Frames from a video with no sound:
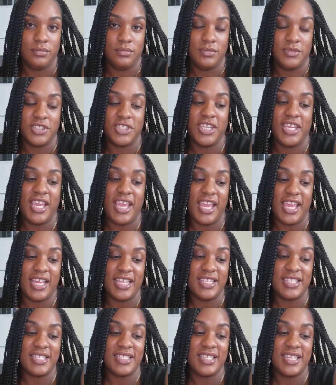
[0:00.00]
she
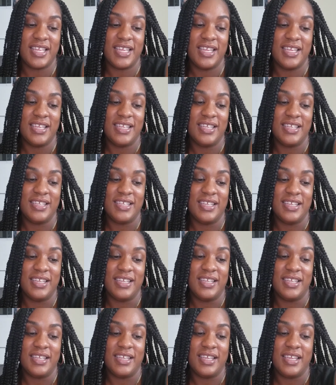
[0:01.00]
can't
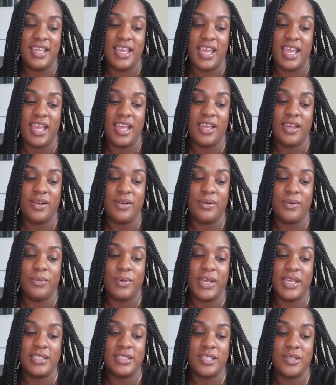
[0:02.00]
can't
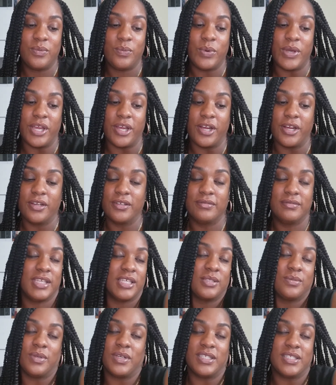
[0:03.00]
wait to wear
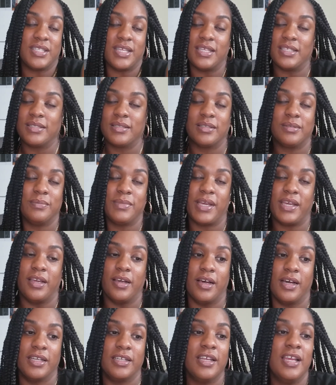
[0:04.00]
that's what it says my
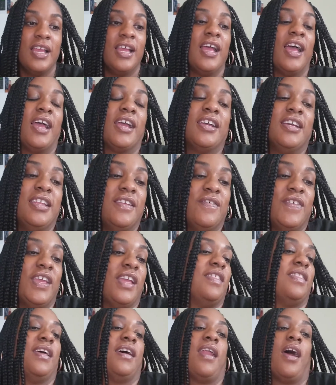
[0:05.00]
god i couldn't even
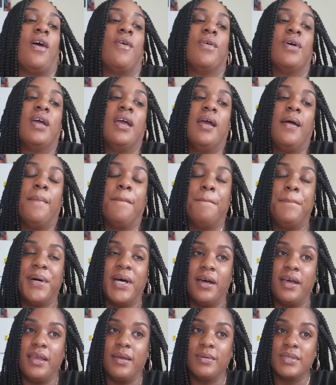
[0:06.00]
get that out
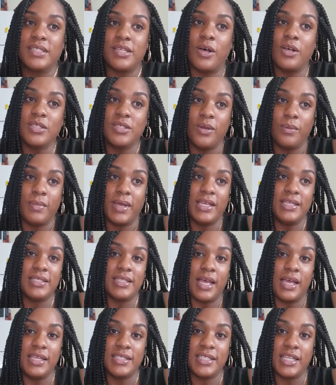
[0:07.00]
but it was also my
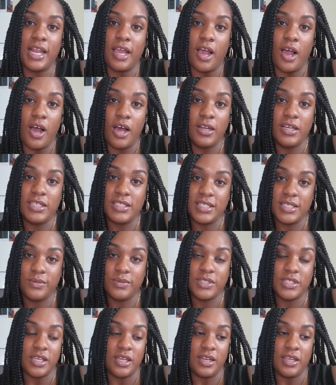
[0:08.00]
size and I honestly
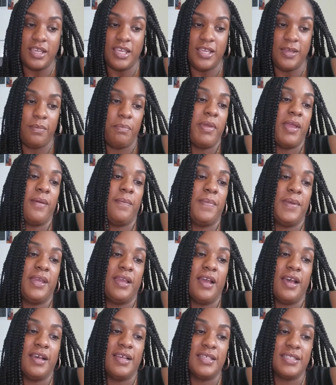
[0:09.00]
was going to keep it
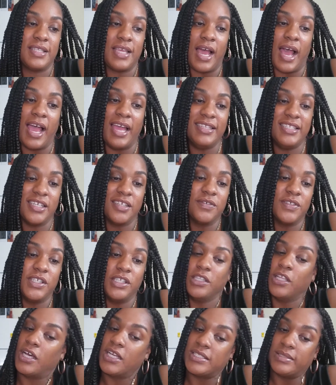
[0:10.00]
because I definitely
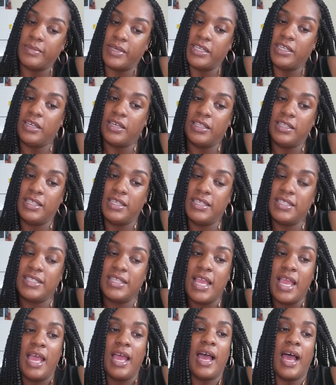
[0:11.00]
lost money on this.
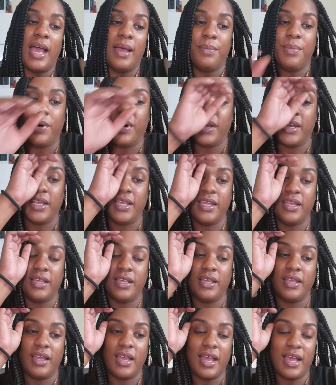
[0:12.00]
I bought it
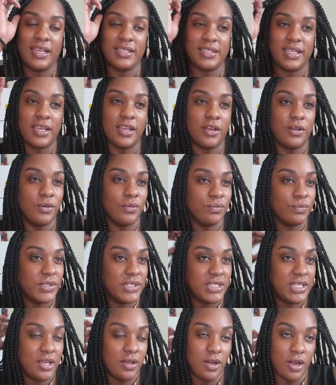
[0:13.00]
as like a
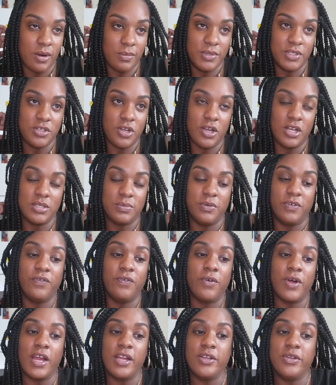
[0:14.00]
retail arbitrage
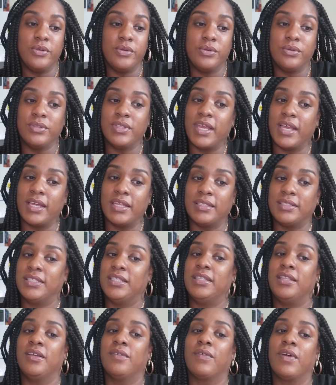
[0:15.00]
before I knew that
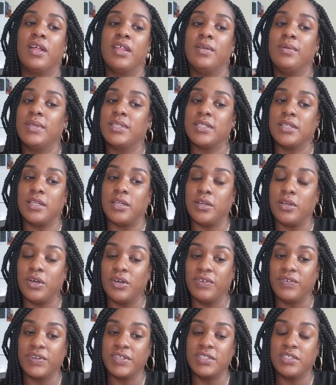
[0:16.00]
Cynthia Rowley wasn't going to go
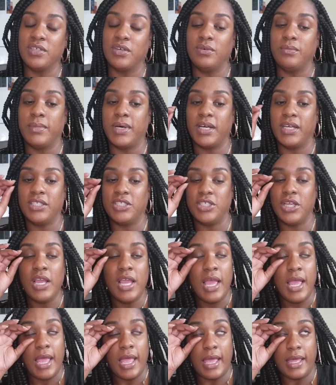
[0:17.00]
for so much
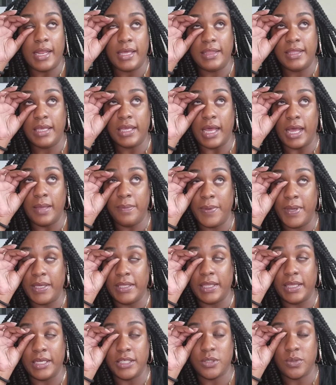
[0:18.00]
and I think I paid
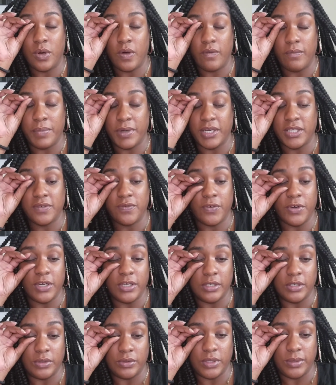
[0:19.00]
like 12 bucks for it
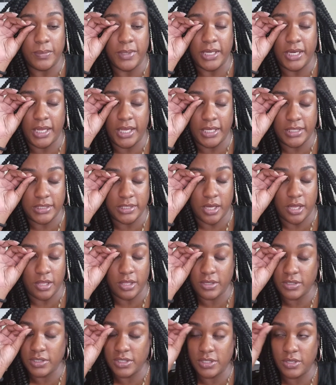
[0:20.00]
and only made
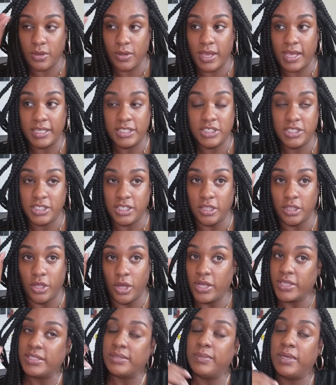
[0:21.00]
$8 so I actually
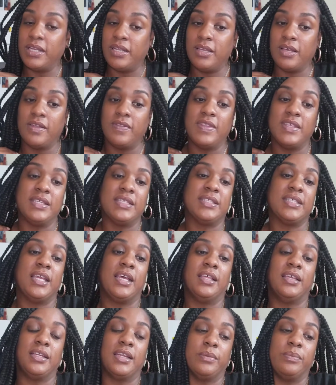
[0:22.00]
lost money on this
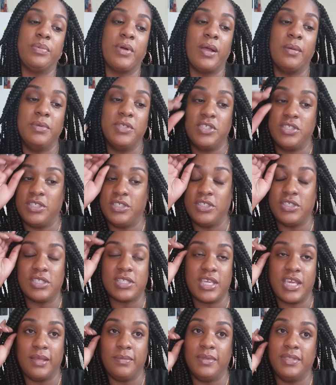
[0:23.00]
sale and I probably should have just
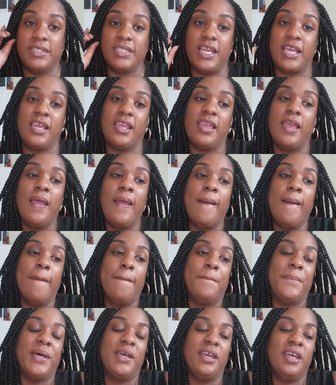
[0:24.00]
kept the tank
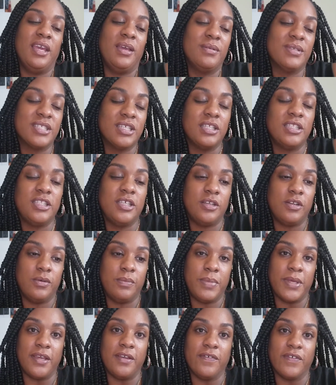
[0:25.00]
but it was a little
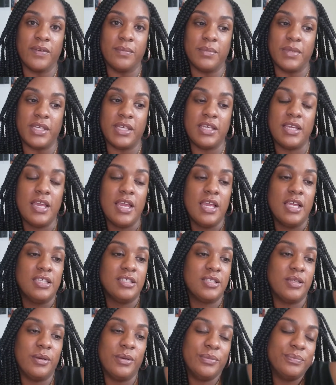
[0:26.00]
big for me
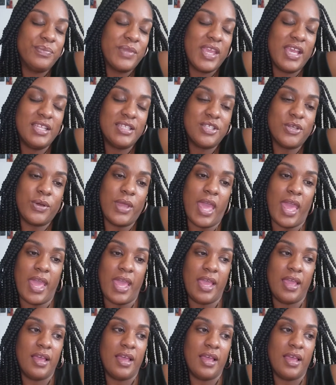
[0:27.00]
so it's okay